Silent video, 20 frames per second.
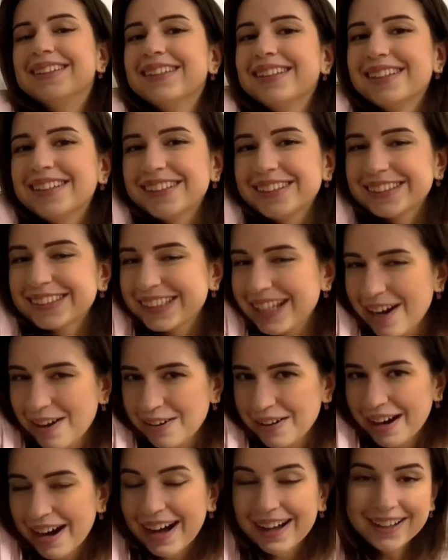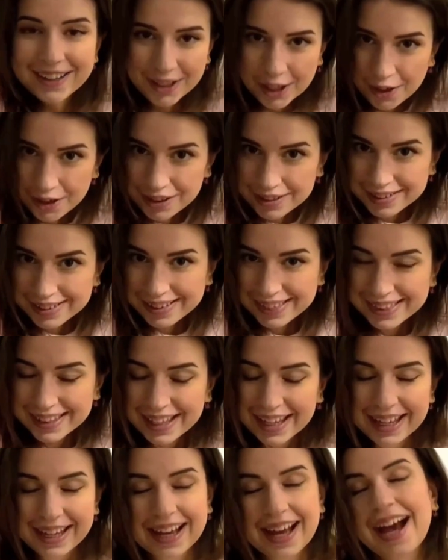So another thing
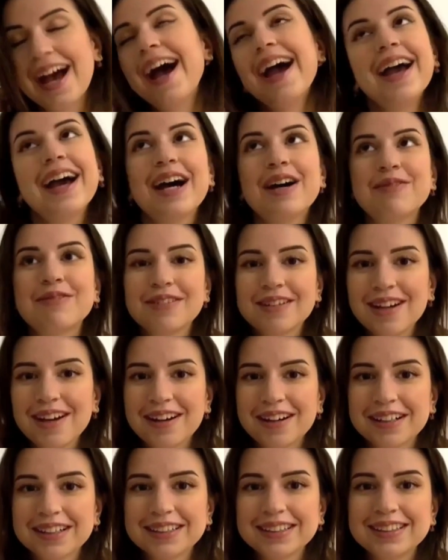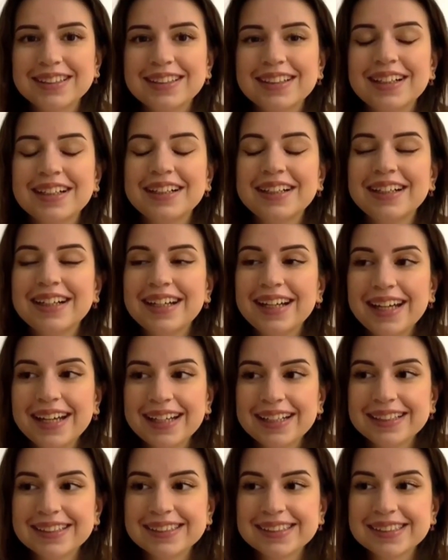I have learned is
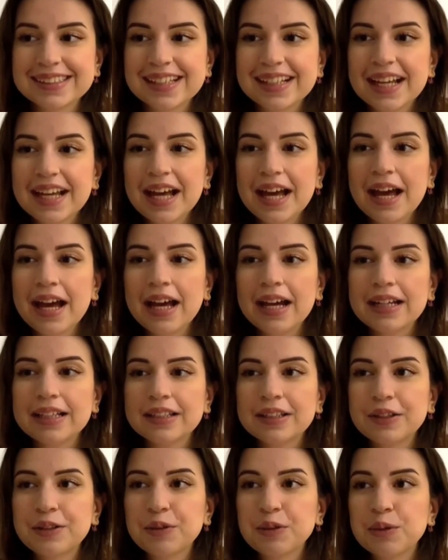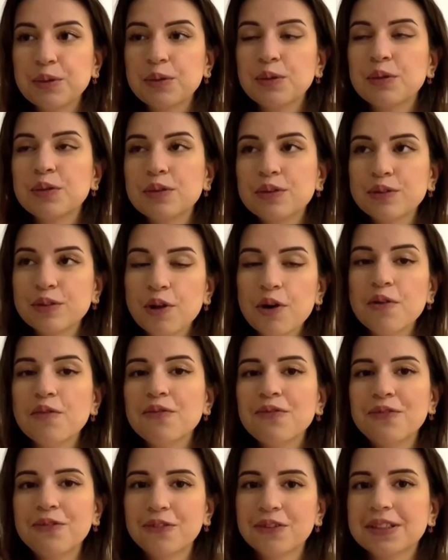to don't
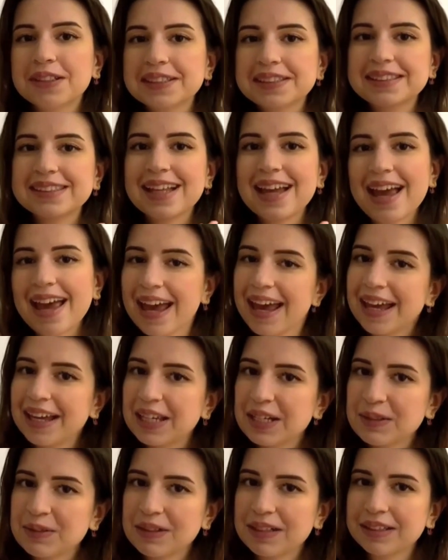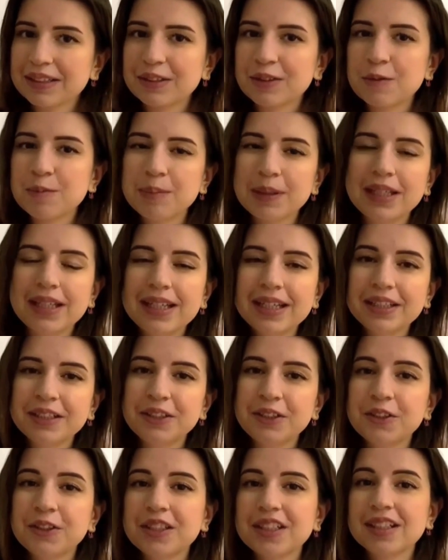force anyone to be in your
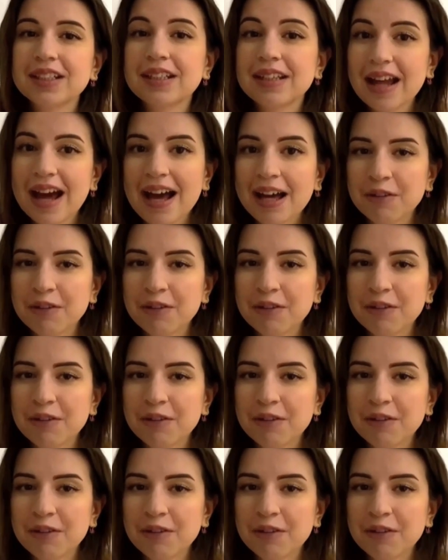life.